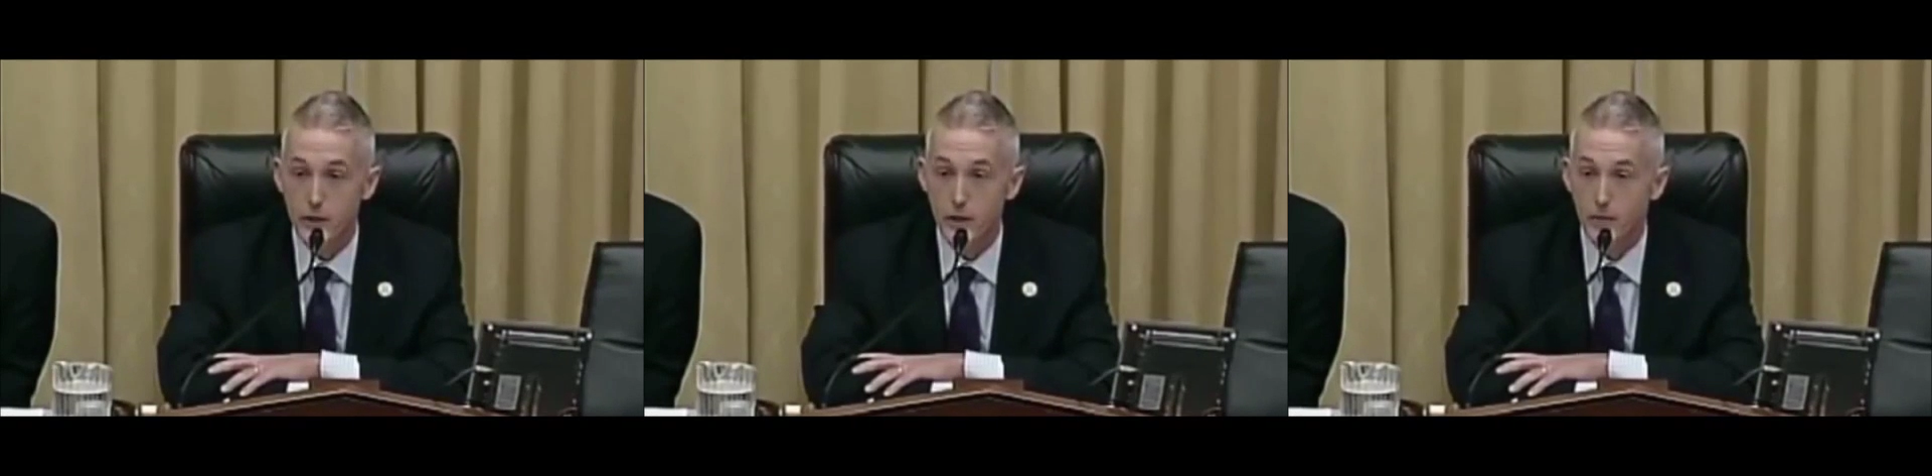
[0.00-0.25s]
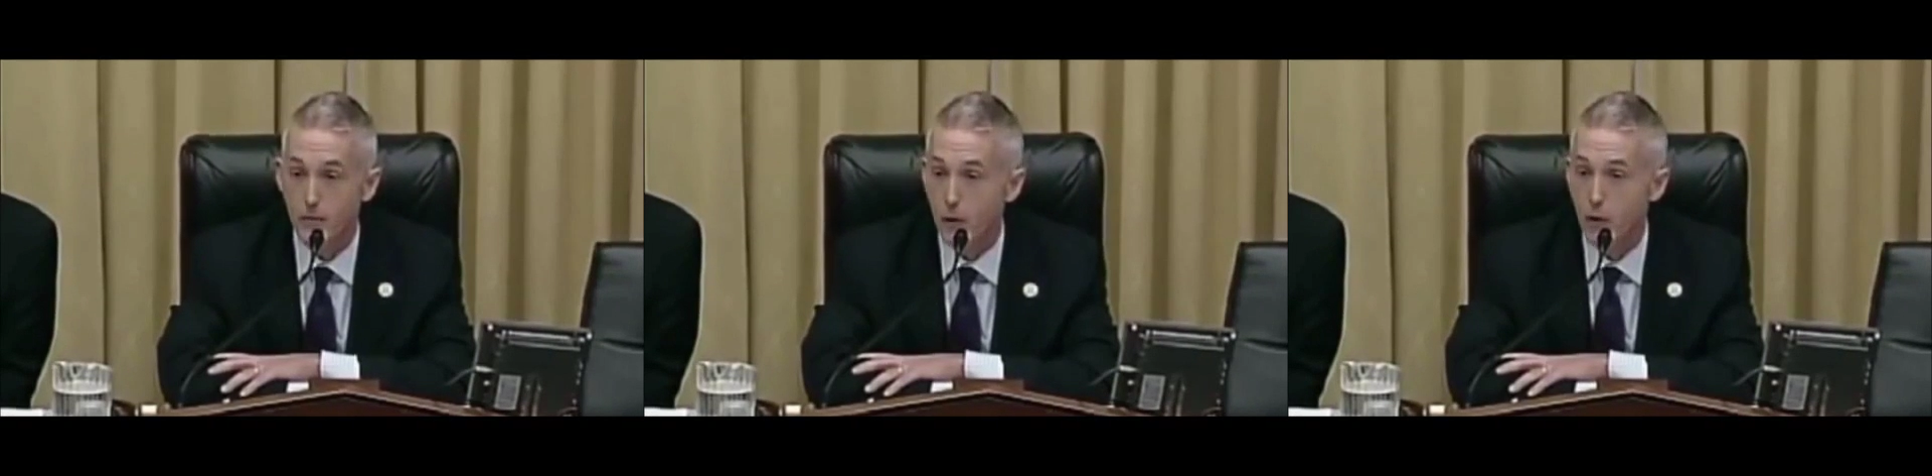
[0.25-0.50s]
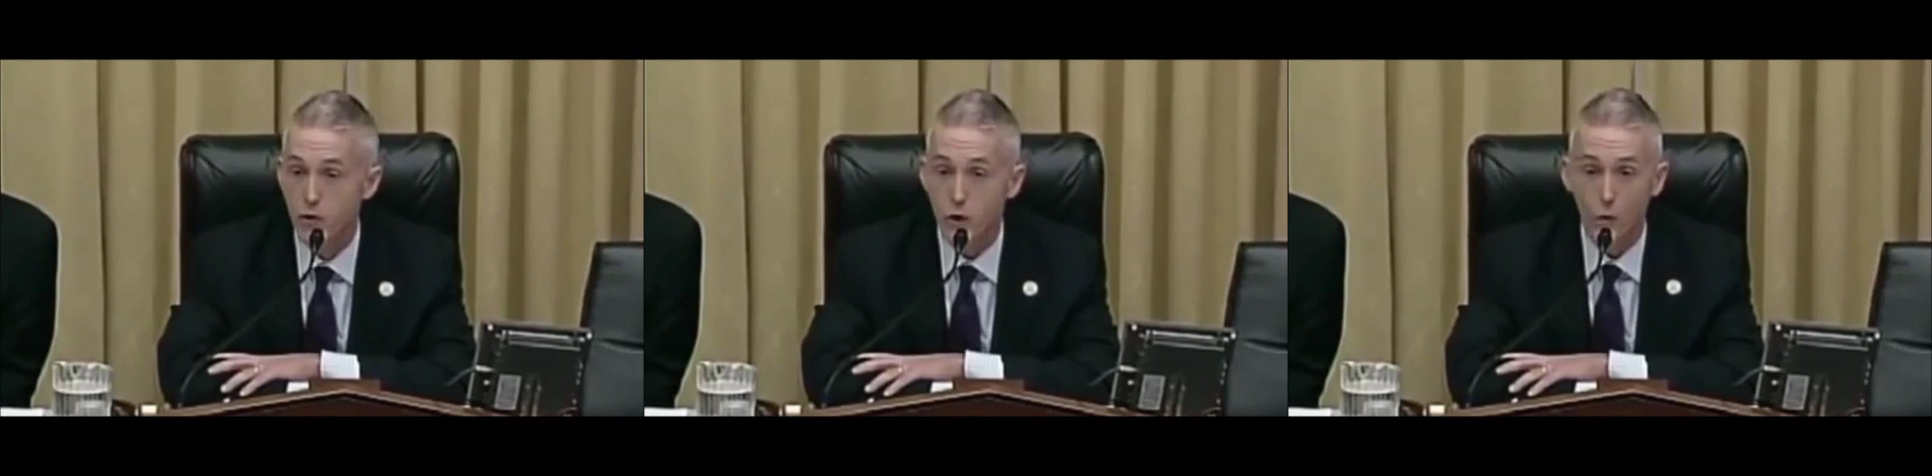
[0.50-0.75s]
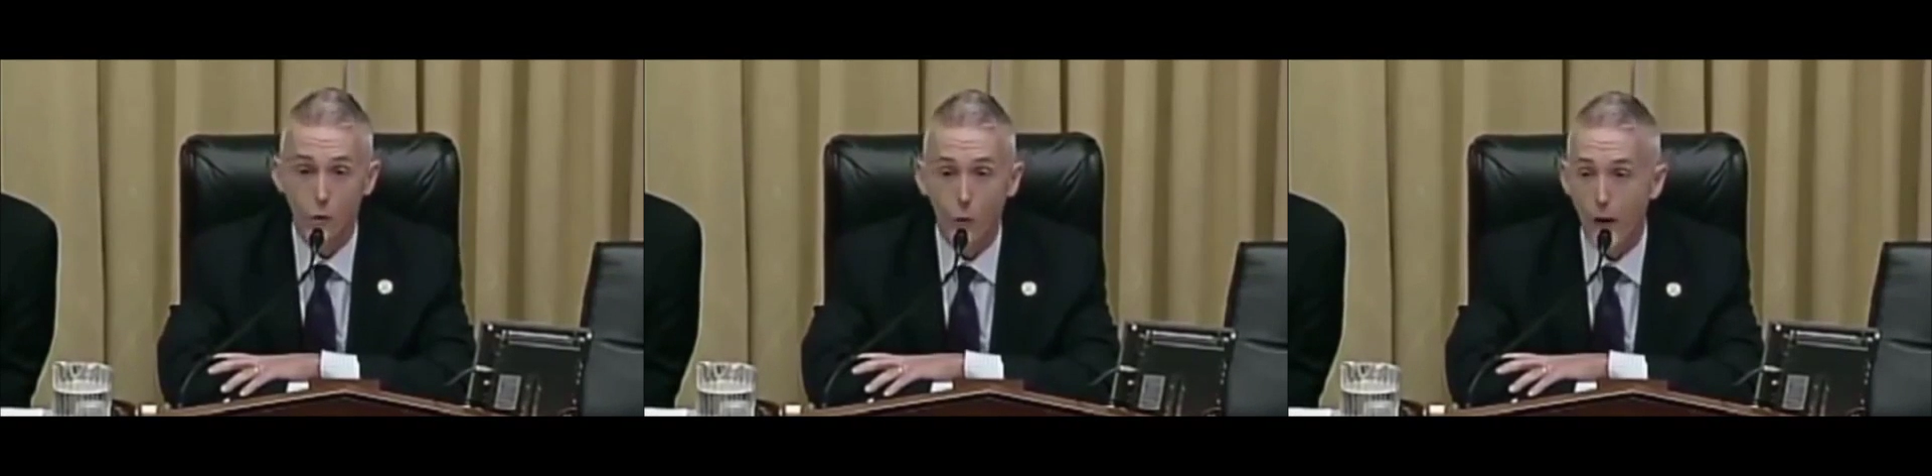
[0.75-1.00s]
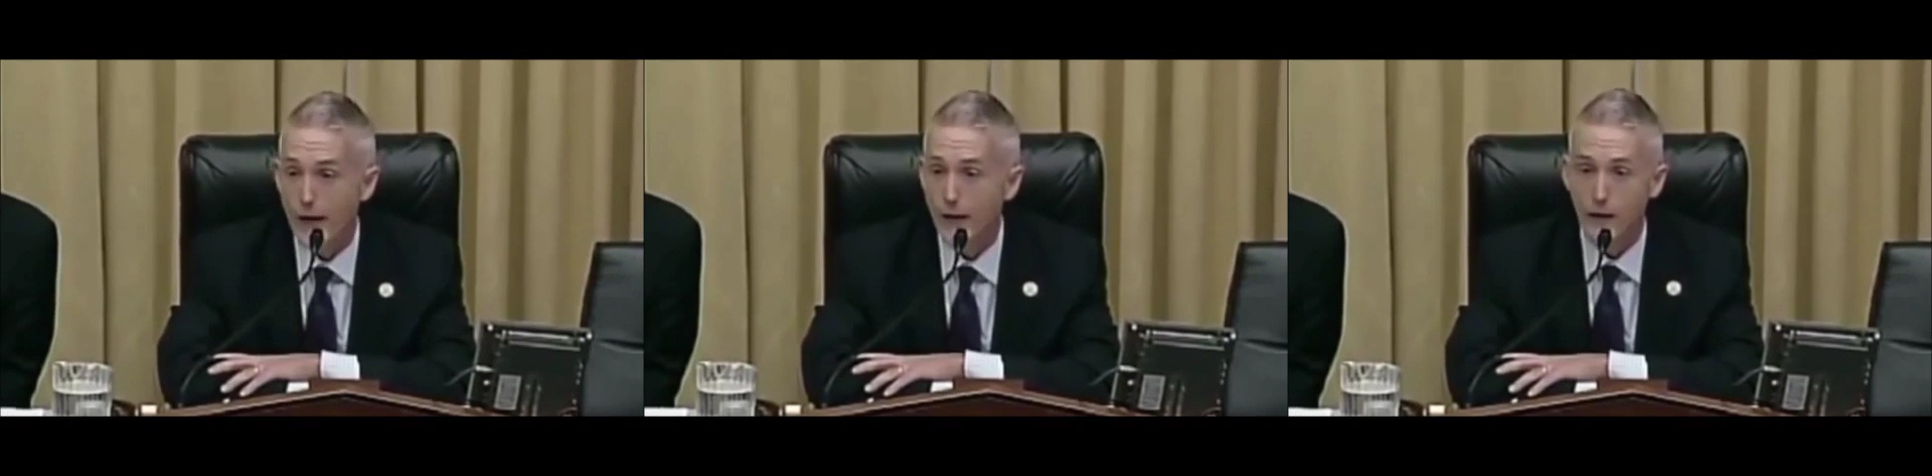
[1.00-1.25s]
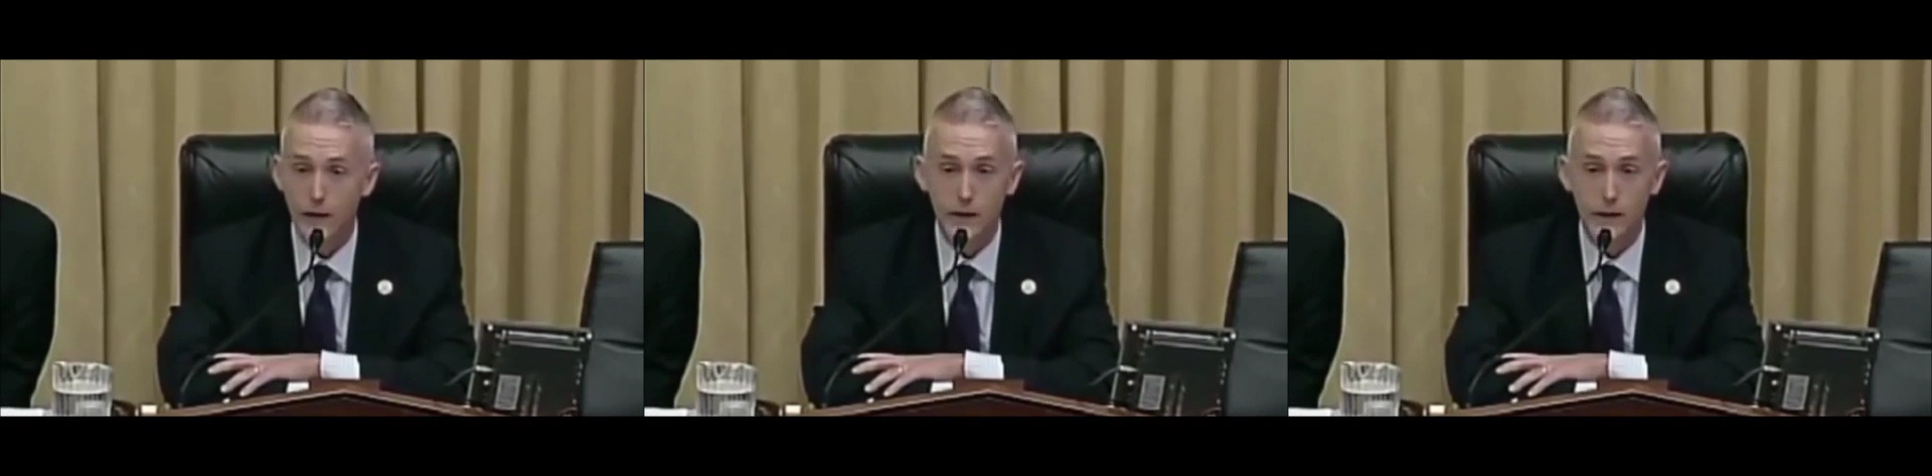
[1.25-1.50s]
in the most
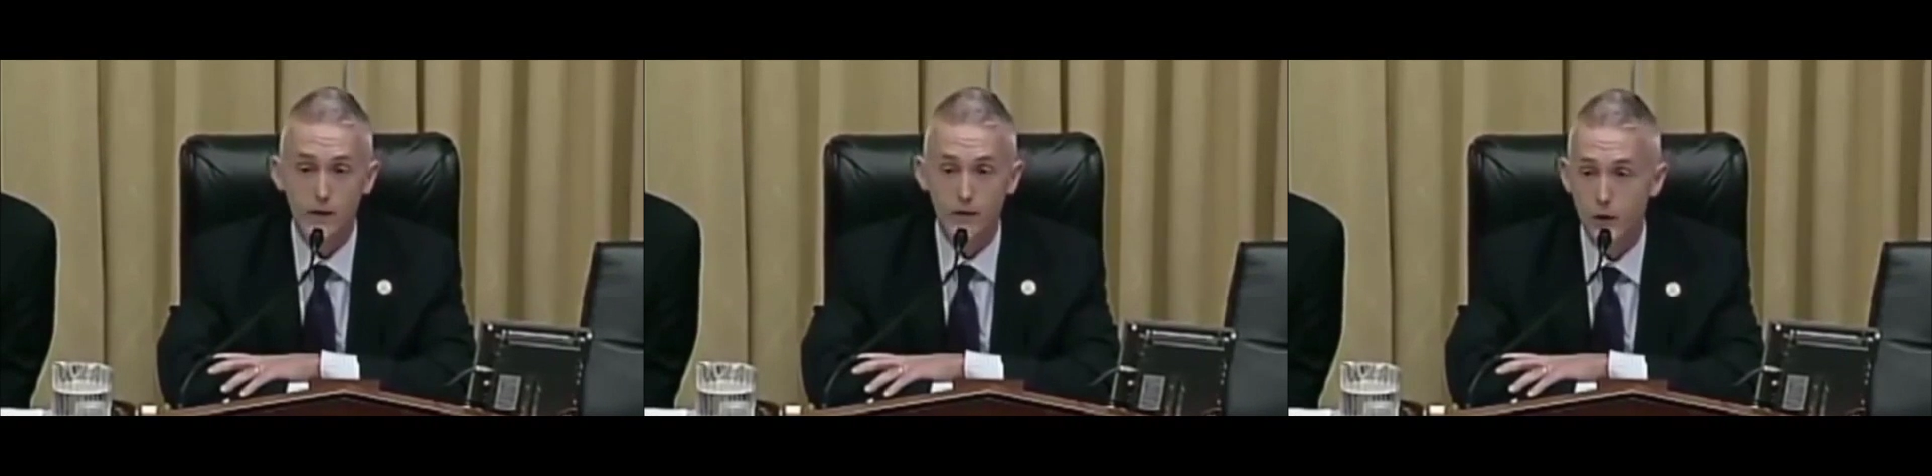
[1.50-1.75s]
widely